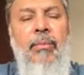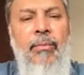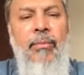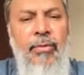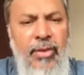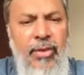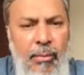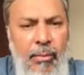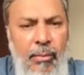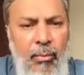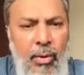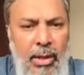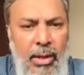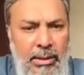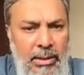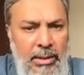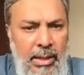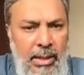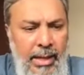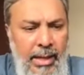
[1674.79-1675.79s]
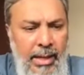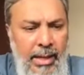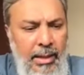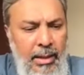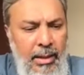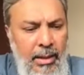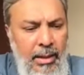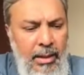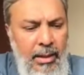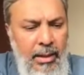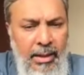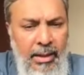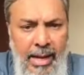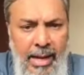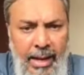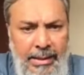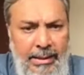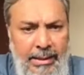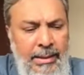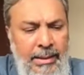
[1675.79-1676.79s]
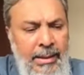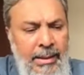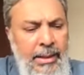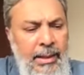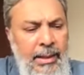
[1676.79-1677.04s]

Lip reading: frameworks like React